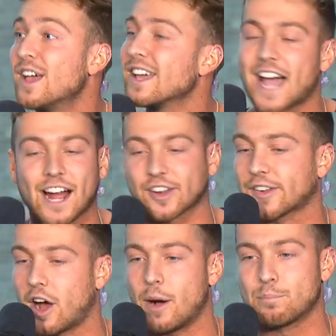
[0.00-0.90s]
catch us
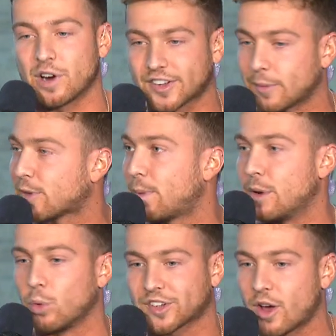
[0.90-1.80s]
up, bring us up to speed.
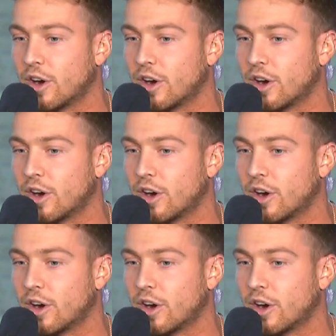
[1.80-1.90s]
What's going